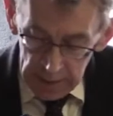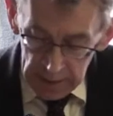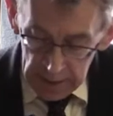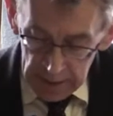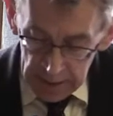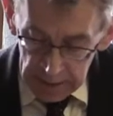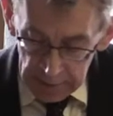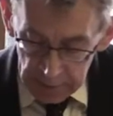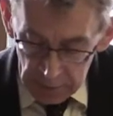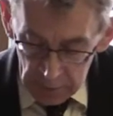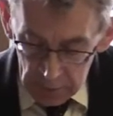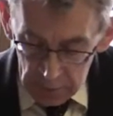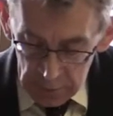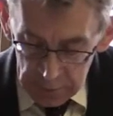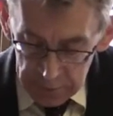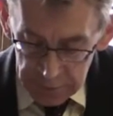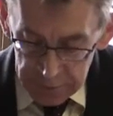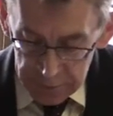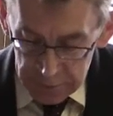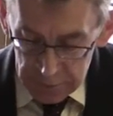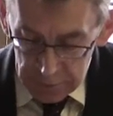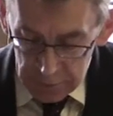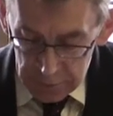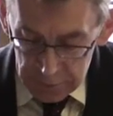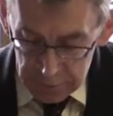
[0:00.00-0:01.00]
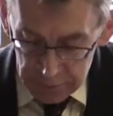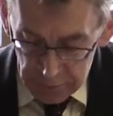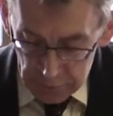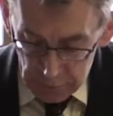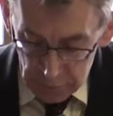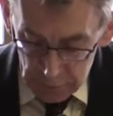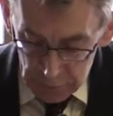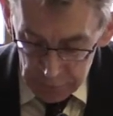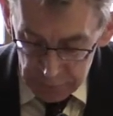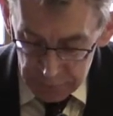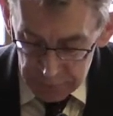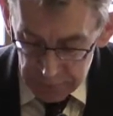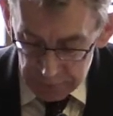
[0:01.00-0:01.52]
And also the
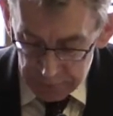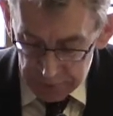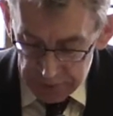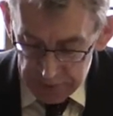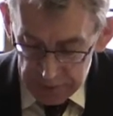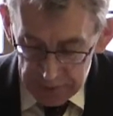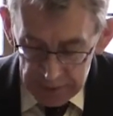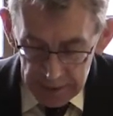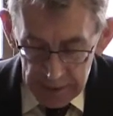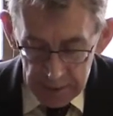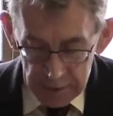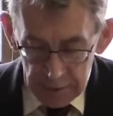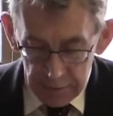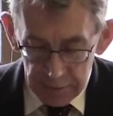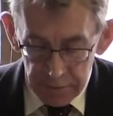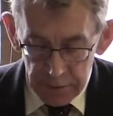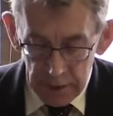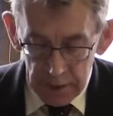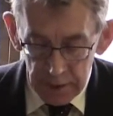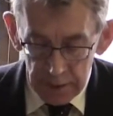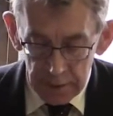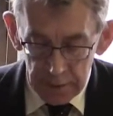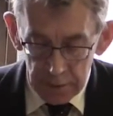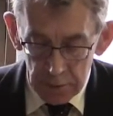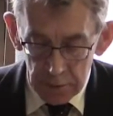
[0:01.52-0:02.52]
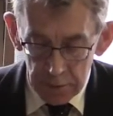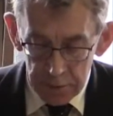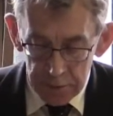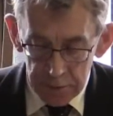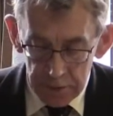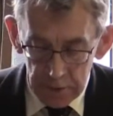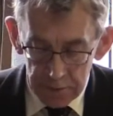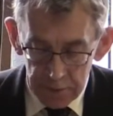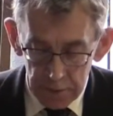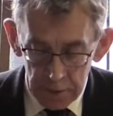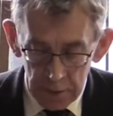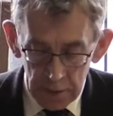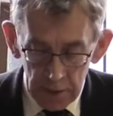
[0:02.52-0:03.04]
Court of Appeal Act of
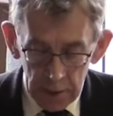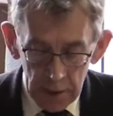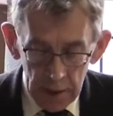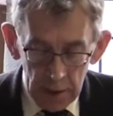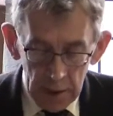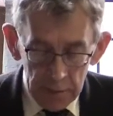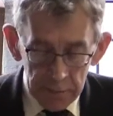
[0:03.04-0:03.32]
1907,